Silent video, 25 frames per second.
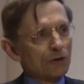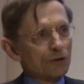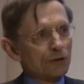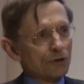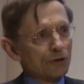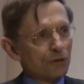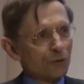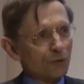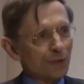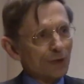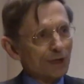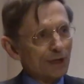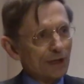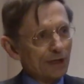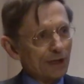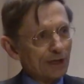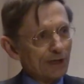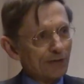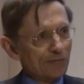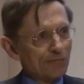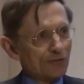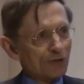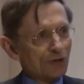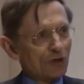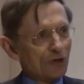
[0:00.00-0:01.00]
Do we
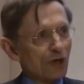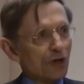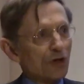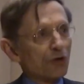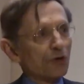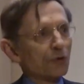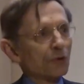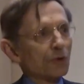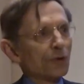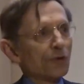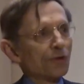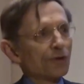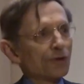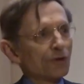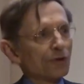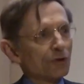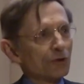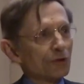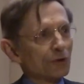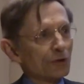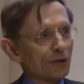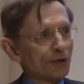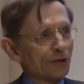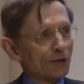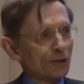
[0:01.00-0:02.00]
even know what the
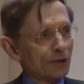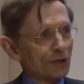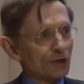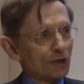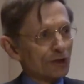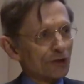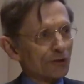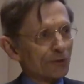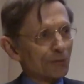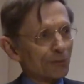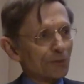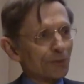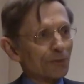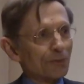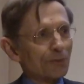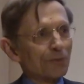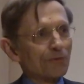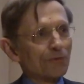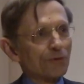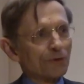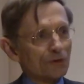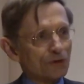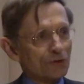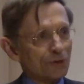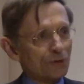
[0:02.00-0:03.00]
new leadership
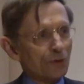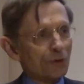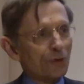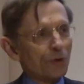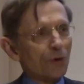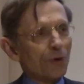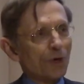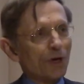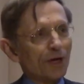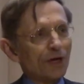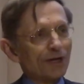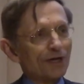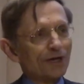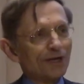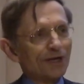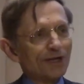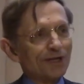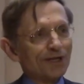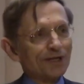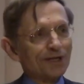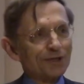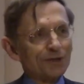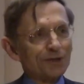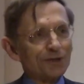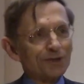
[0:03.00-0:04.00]
that's required
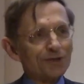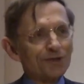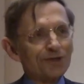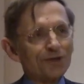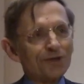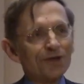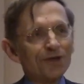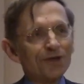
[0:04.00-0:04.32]
is?